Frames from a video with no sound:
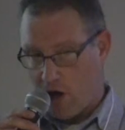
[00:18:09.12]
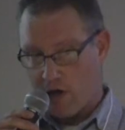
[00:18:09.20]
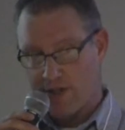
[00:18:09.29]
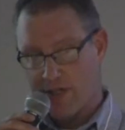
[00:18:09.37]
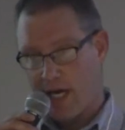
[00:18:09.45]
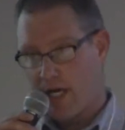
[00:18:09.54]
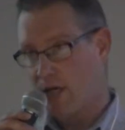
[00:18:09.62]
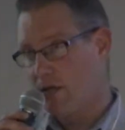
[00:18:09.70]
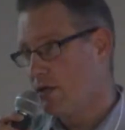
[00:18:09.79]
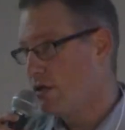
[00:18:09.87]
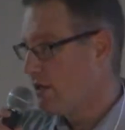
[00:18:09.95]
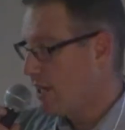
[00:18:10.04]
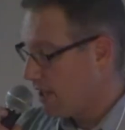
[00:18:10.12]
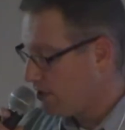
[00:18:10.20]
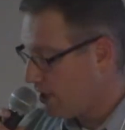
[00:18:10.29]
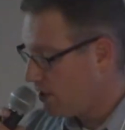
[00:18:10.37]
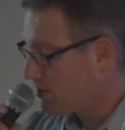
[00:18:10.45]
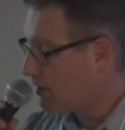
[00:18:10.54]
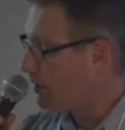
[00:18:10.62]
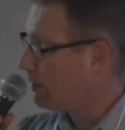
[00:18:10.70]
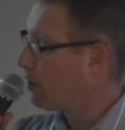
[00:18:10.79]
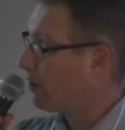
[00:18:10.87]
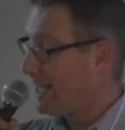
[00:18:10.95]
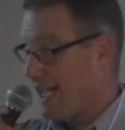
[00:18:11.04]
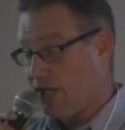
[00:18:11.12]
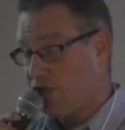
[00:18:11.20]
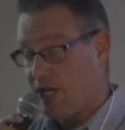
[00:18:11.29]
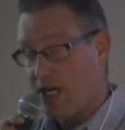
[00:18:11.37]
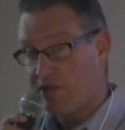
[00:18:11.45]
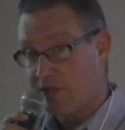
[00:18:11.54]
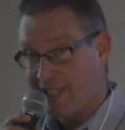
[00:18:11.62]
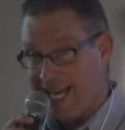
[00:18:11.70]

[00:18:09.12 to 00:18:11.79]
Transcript: hard cider, that changes the or can change the